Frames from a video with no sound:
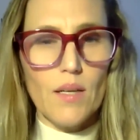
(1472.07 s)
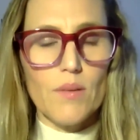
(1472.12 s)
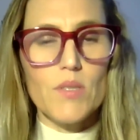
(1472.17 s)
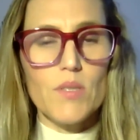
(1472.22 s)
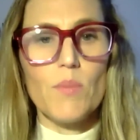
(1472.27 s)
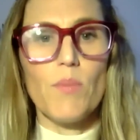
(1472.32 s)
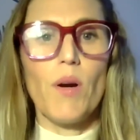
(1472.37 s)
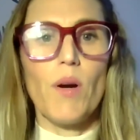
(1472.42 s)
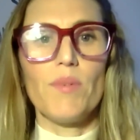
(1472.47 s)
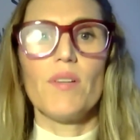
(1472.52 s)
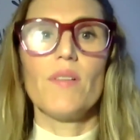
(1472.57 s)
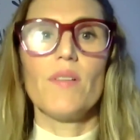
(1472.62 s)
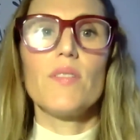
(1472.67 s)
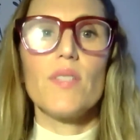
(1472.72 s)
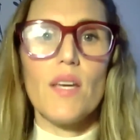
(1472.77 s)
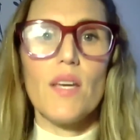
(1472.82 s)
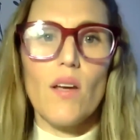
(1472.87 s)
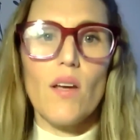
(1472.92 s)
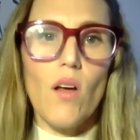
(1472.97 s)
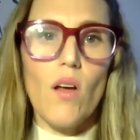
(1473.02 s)
Department of
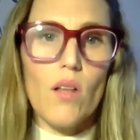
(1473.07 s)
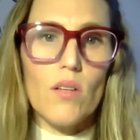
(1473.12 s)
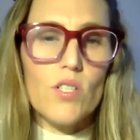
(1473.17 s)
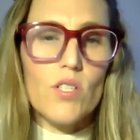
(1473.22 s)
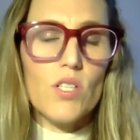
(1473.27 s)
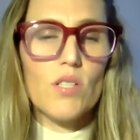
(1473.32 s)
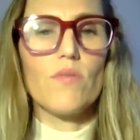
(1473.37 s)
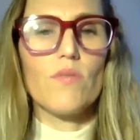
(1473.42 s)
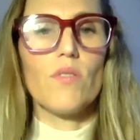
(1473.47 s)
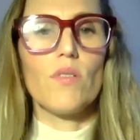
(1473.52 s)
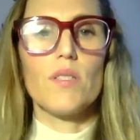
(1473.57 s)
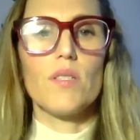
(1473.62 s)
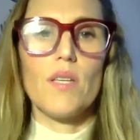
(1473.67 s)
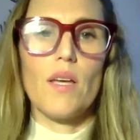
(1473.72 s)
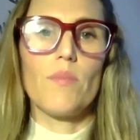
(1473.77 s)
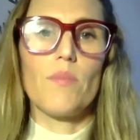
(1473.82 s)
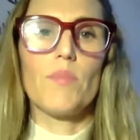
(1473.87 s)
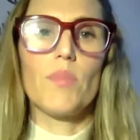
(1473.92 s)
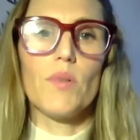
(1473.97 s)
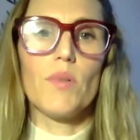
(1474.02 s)
Psychology, for
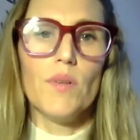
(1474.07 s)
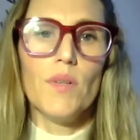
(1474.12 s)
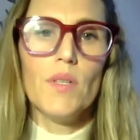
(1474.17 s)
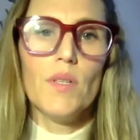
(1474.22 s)
example.